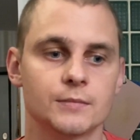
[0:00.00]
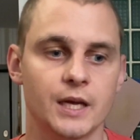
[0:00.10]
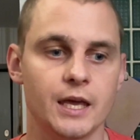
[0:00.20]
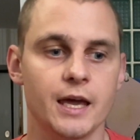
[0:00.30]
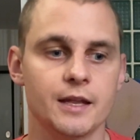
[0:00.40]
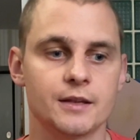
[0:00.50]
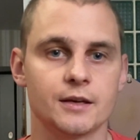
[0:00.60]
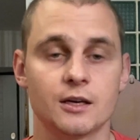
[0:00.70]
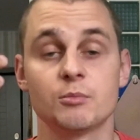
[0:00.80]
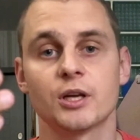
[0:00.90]
can
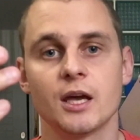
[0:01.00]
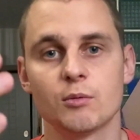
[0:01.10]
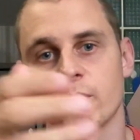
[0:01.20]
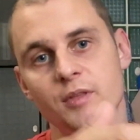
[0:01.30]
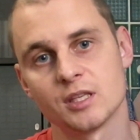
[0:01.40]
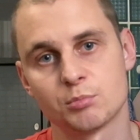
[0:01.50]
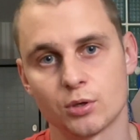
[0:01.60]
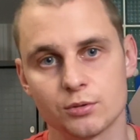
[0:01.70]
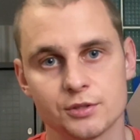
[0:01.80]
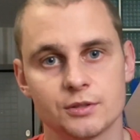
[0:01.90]
communicate with this
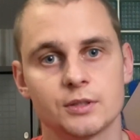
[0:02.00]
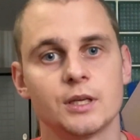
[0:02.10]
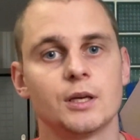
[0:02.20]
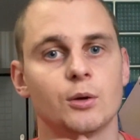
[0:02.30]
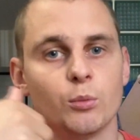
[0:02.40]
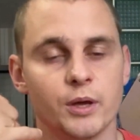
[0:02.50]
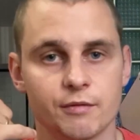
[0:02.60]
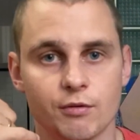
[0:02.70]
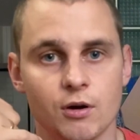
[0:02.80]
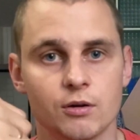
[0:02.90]
person with
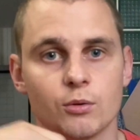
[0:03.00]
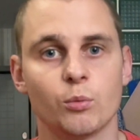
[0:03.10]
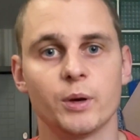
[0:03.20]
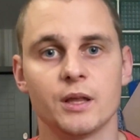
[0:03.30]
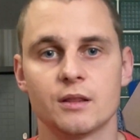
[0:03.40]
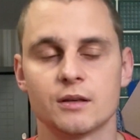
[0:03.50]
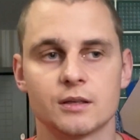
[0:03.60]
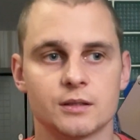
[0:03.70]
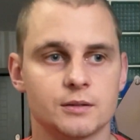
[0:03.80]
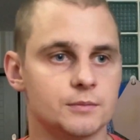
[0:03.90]
phone, with
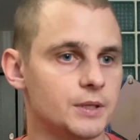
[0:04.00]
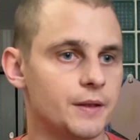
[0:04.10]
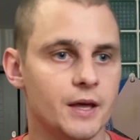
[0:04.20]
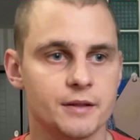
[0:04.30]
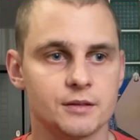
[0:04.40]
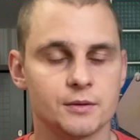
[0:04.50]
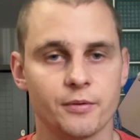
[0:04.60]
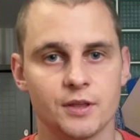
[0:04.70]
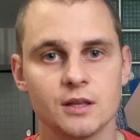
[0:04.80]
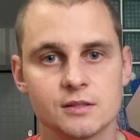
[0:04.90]
another
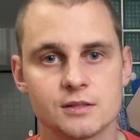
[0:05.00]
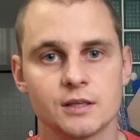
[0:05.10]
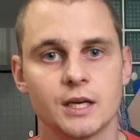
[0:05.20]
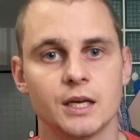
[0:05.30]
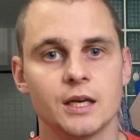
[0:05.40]
things,